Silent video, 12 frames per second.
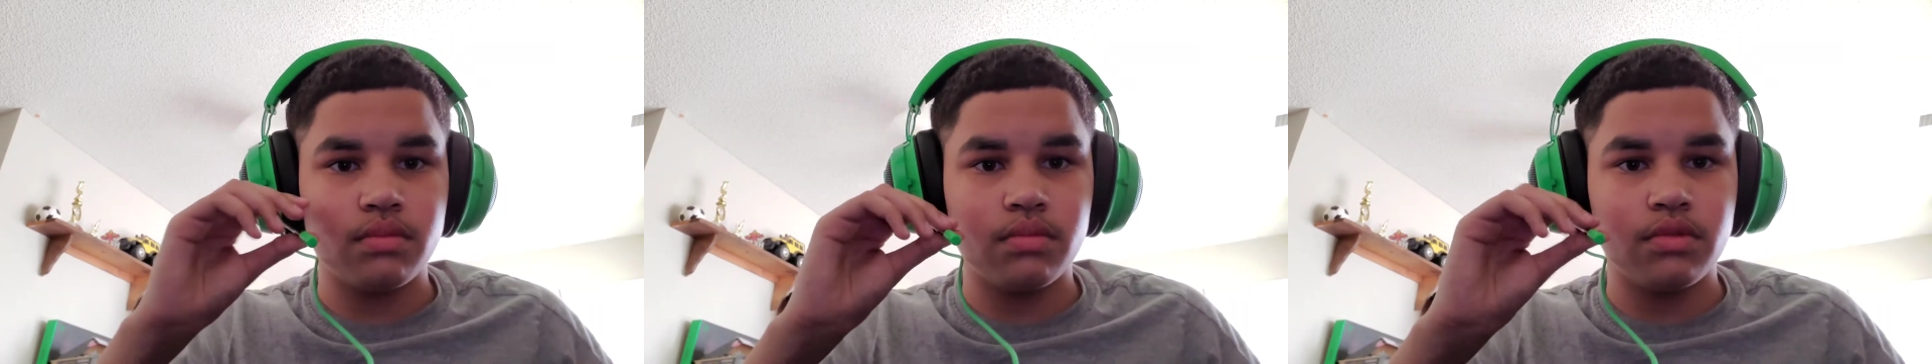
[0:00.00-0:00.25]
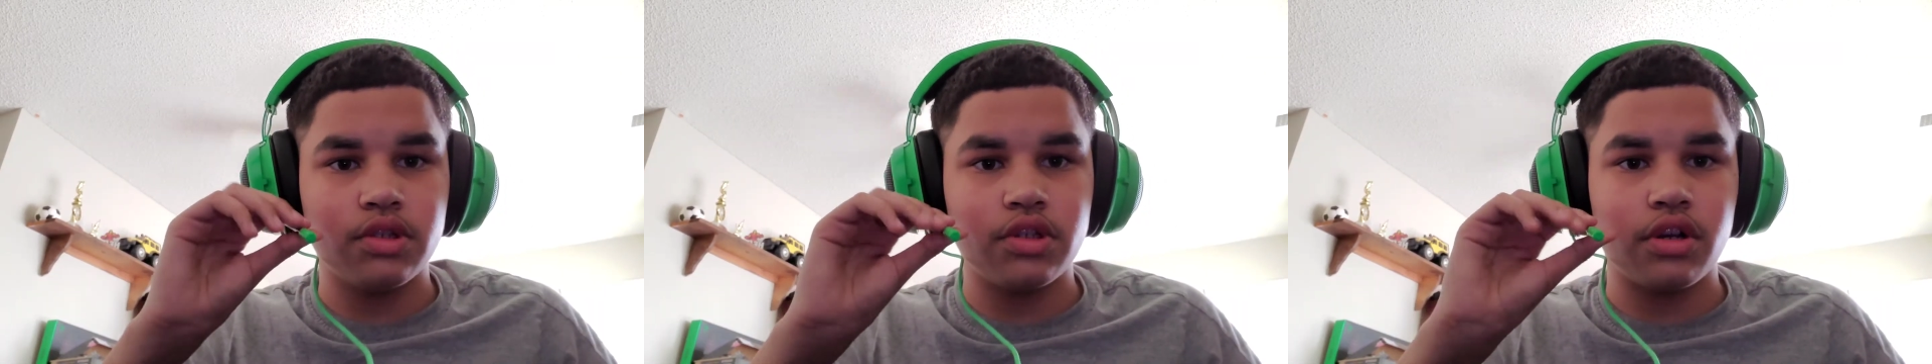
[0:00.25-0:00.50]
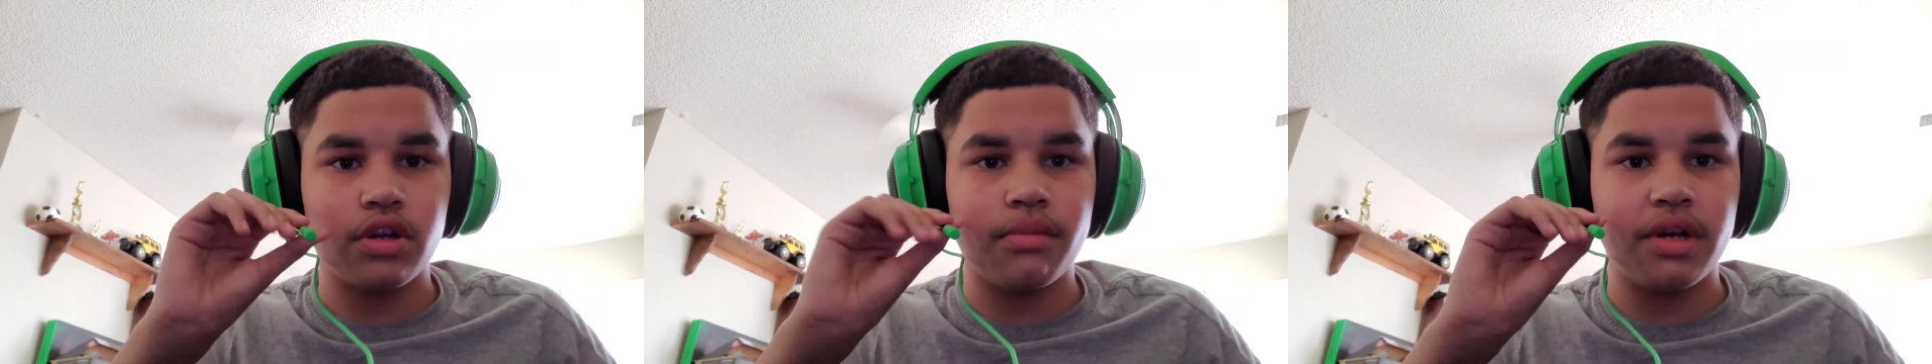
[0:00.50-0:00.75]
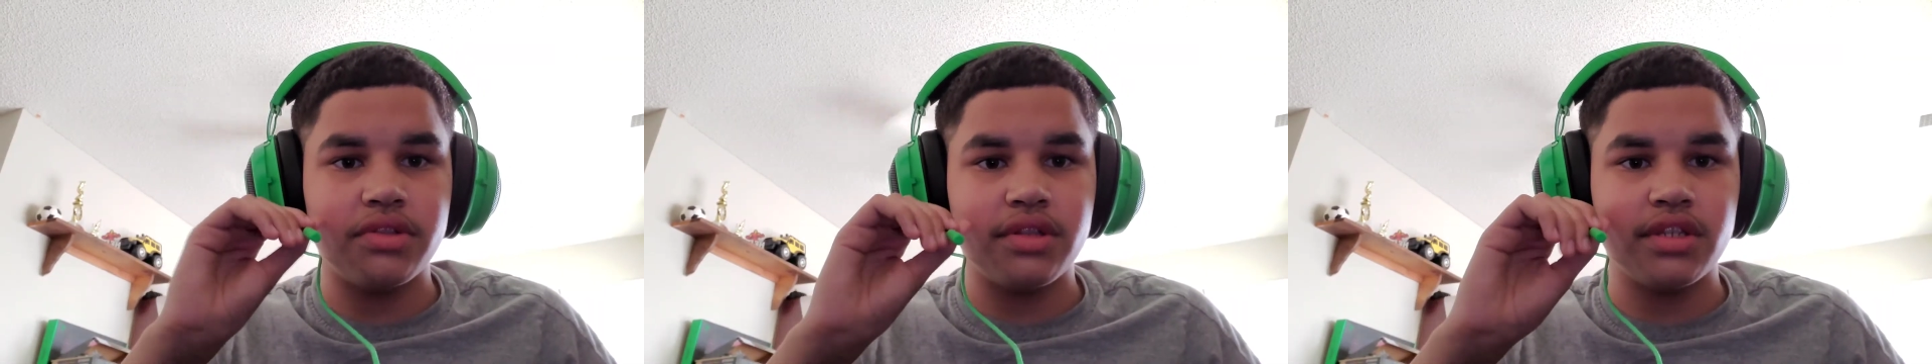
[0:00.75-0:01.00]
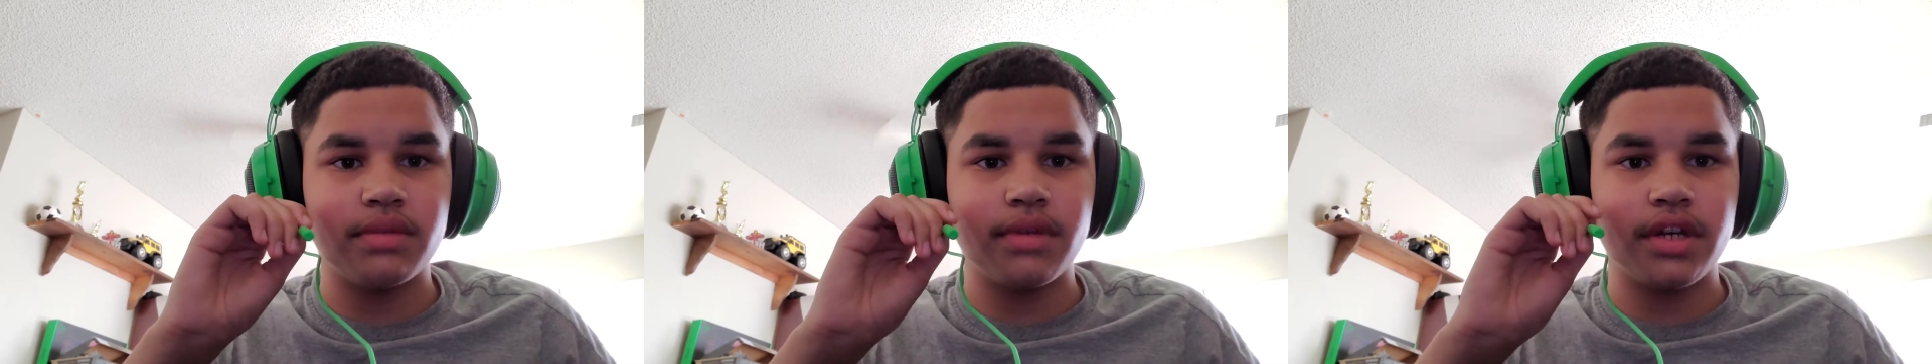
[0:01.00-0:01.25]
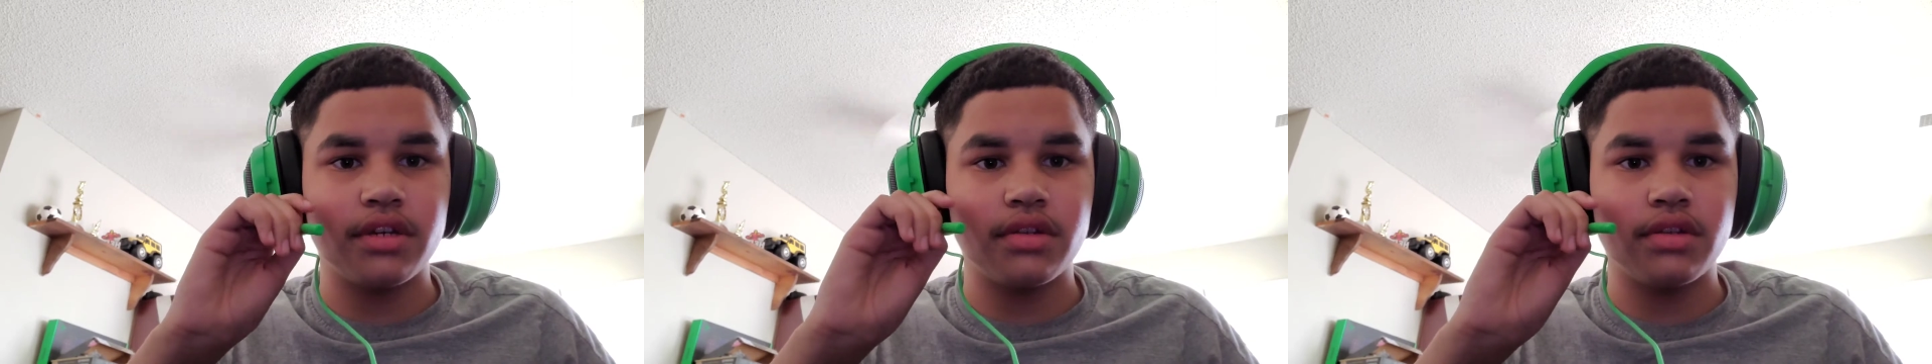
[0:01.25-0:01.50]
let's talk about this
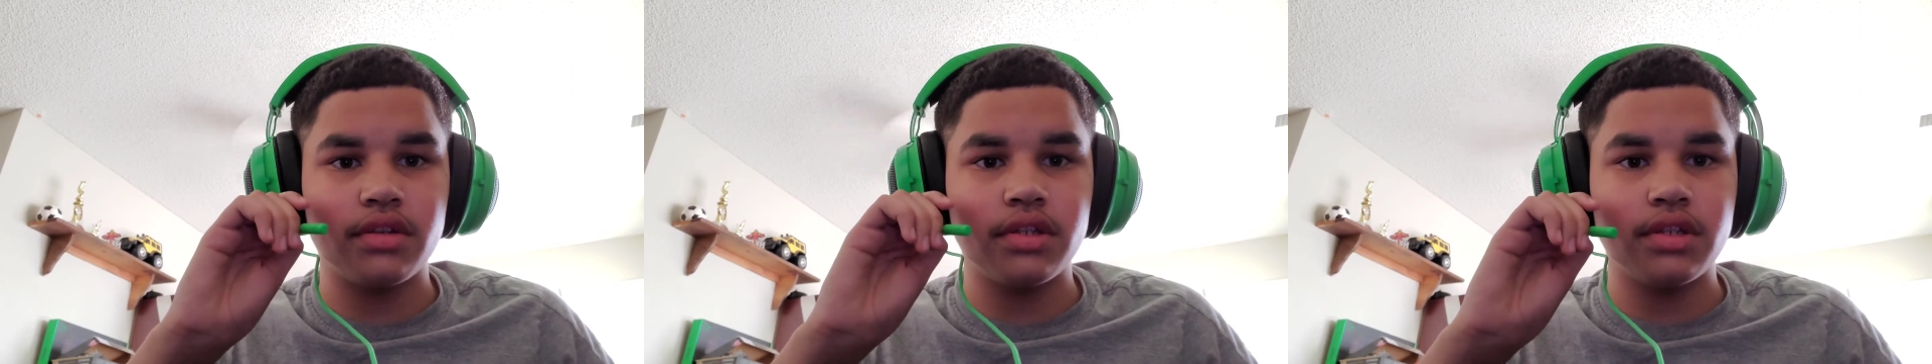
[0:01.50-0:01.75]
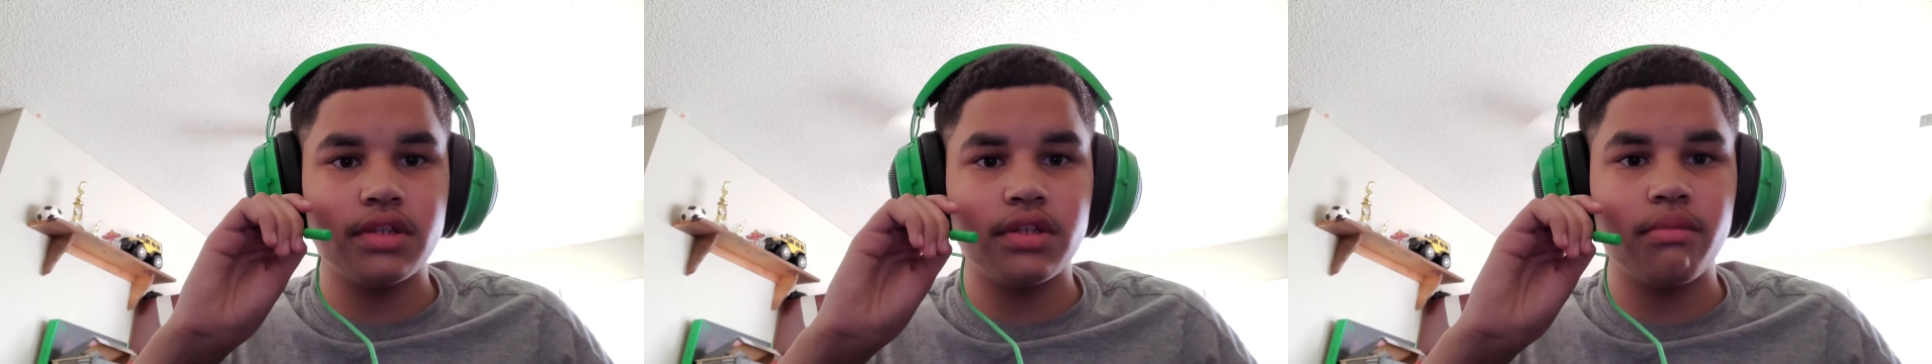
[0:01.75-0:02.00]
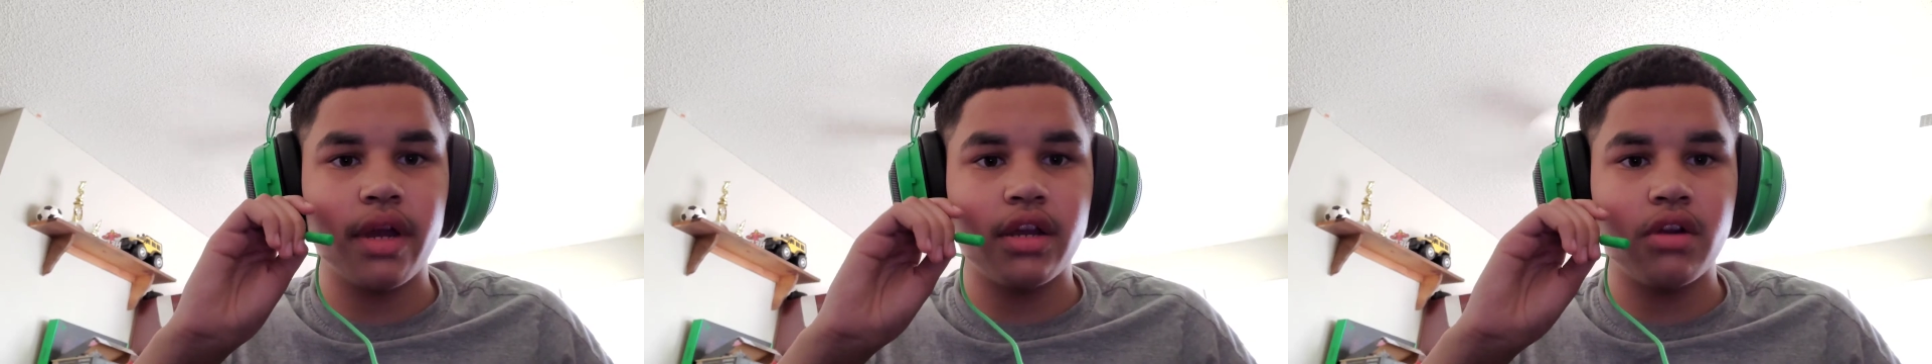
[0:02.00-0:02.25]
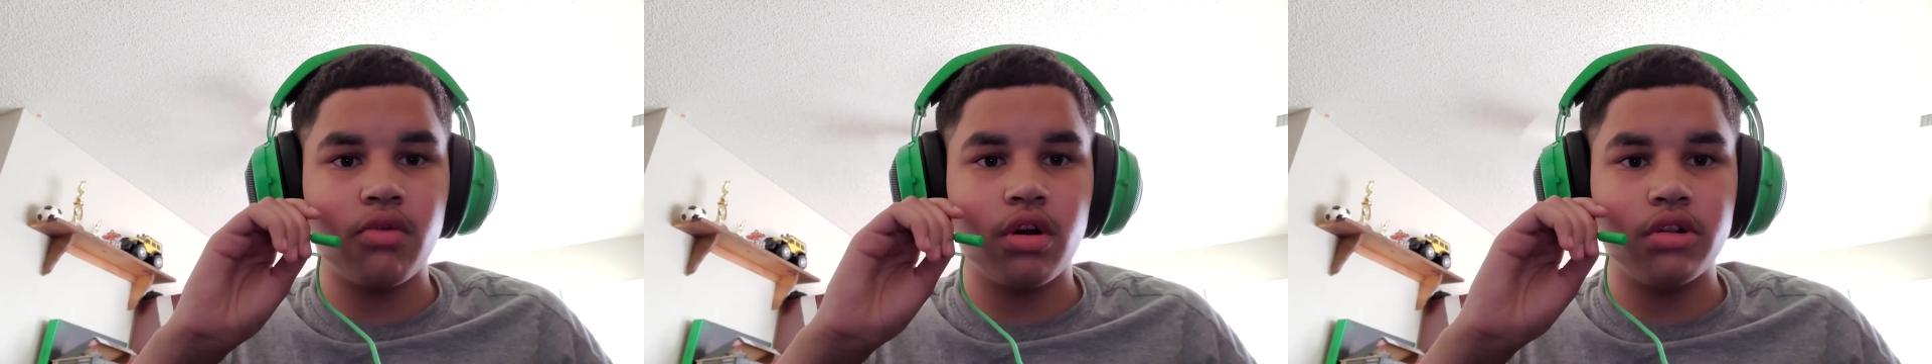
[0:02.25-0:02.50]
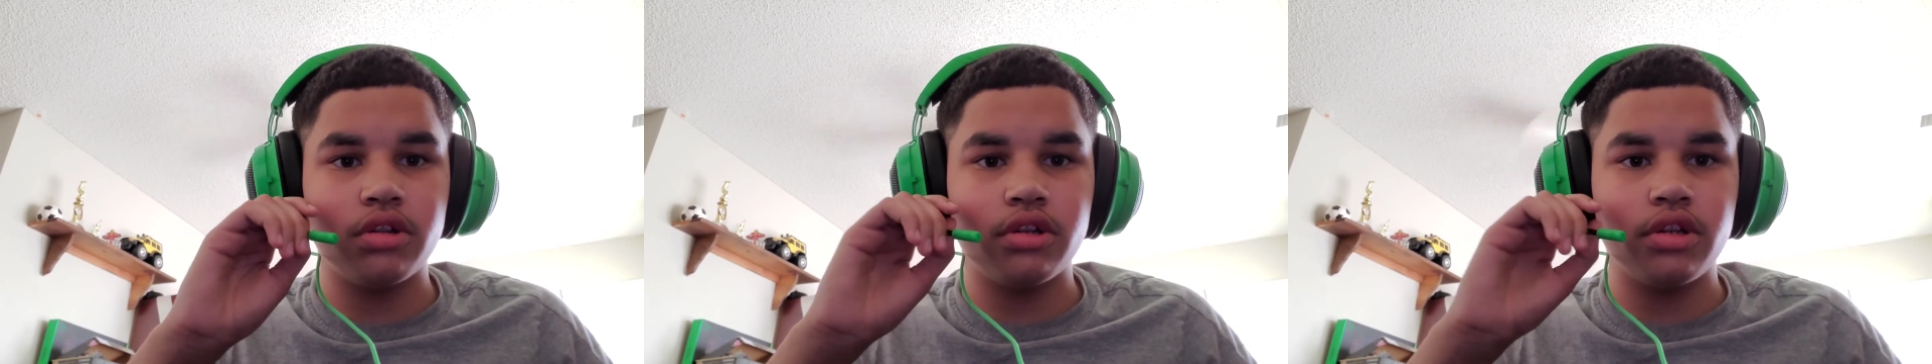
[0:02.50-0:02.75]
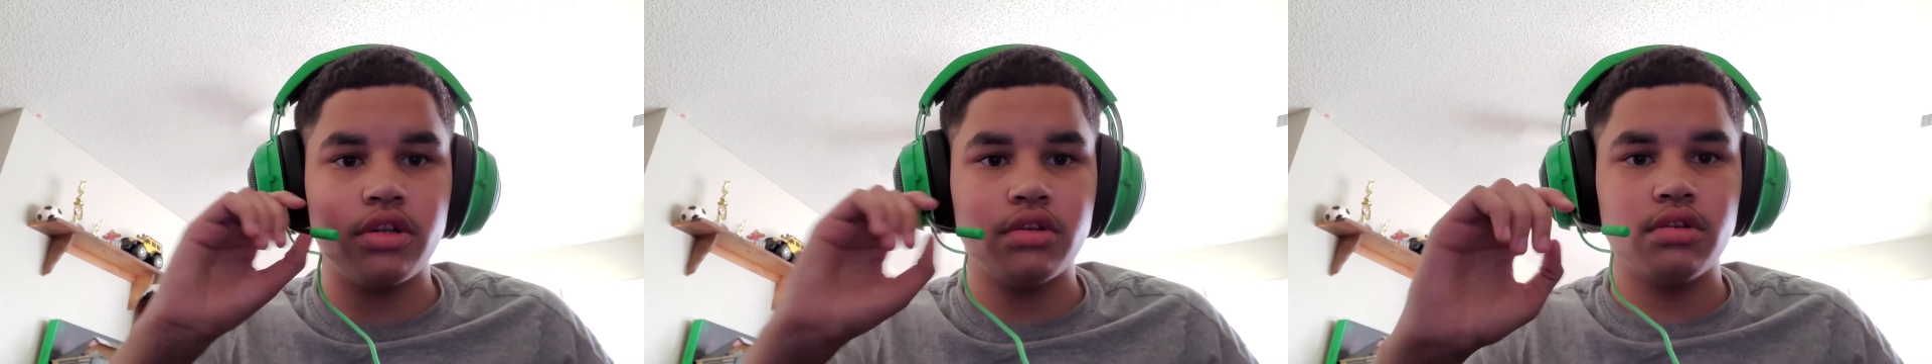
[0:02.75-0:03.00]
mic. This is the mic
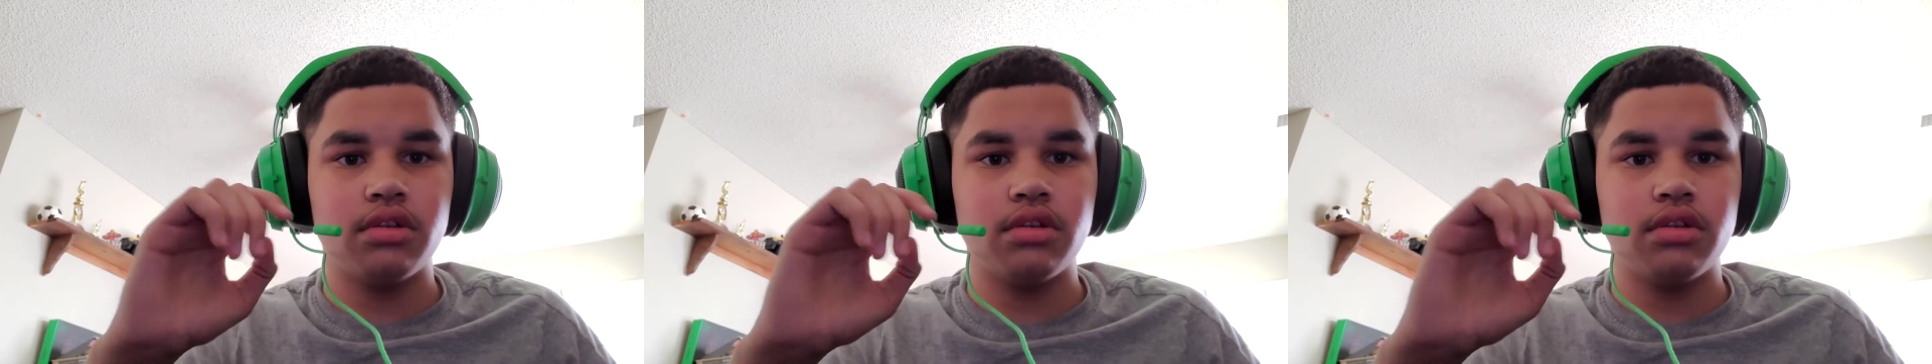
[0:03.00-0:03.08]
quality.